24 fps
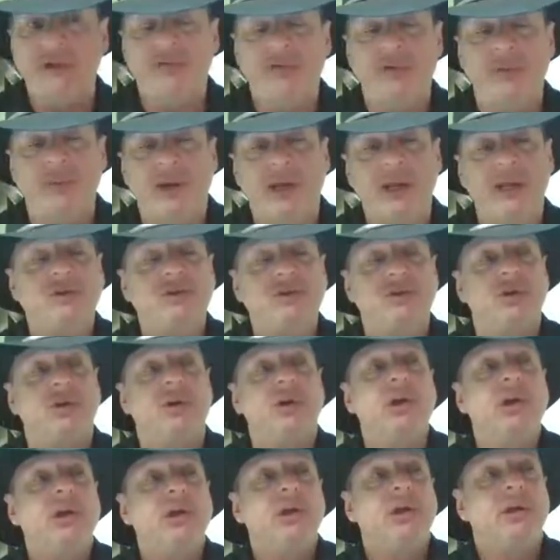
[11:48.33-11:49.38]
of human nature
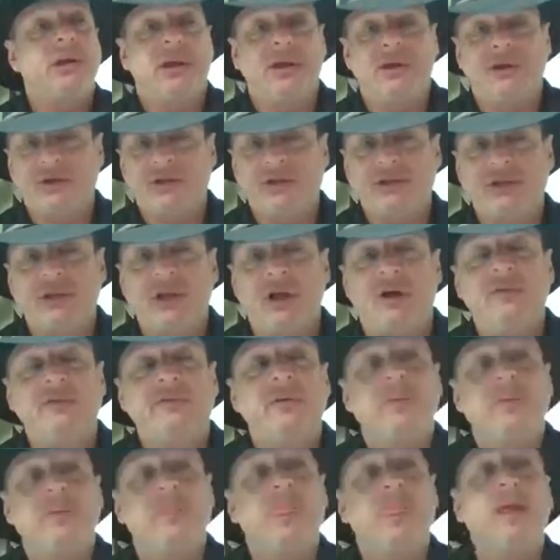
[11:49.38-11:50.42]
and
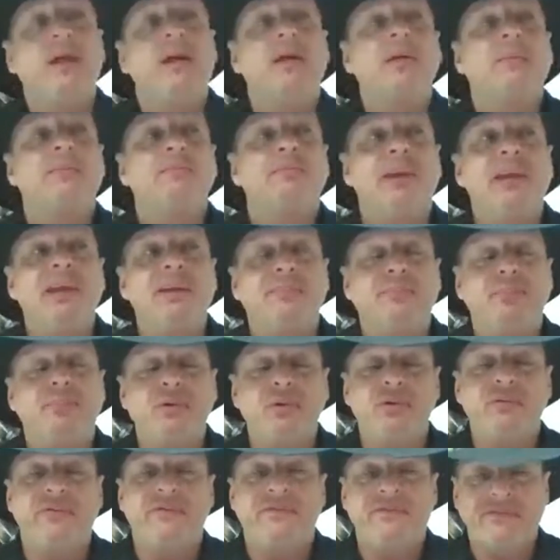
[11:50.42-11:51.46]
yourself.
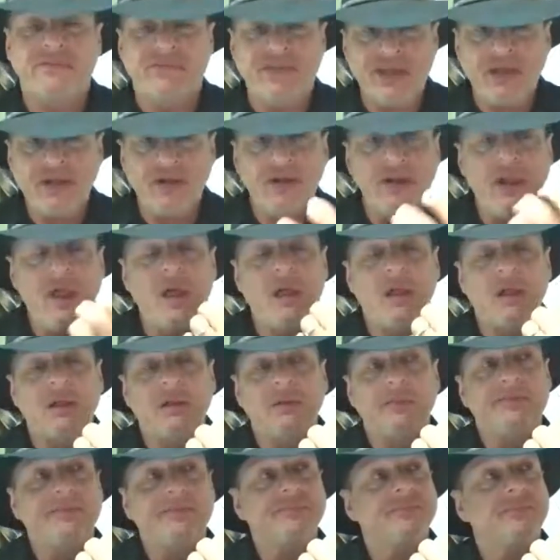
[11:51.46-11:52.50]
People feel
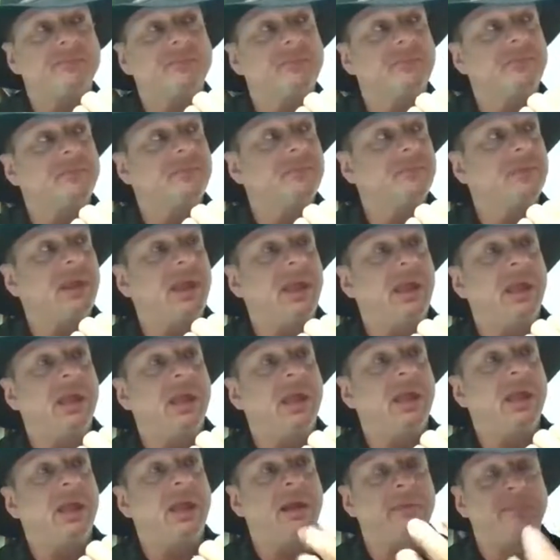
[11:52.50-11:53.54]

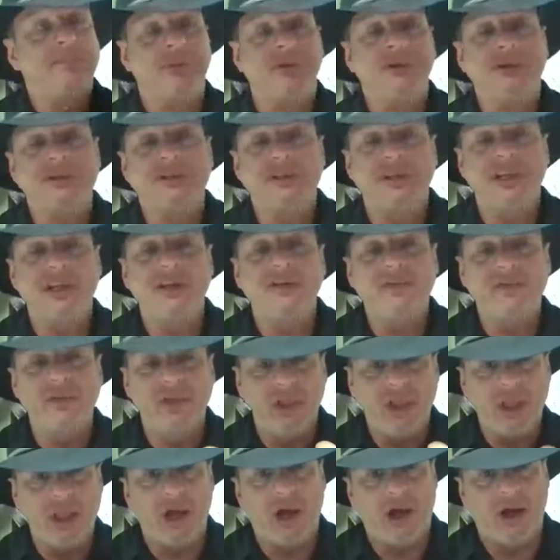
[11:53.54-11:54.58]
and perceive
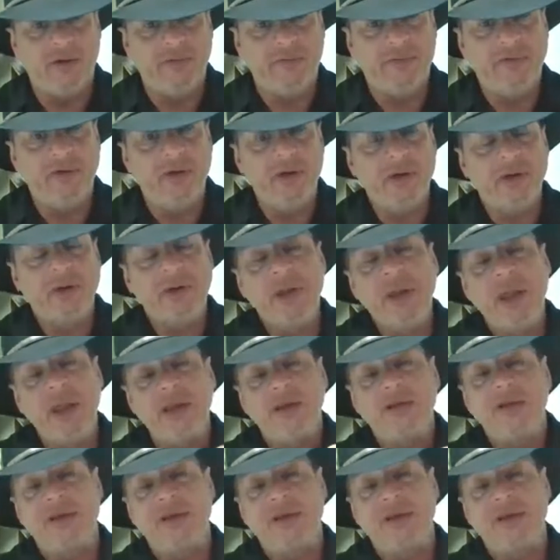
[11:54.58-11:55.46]
love in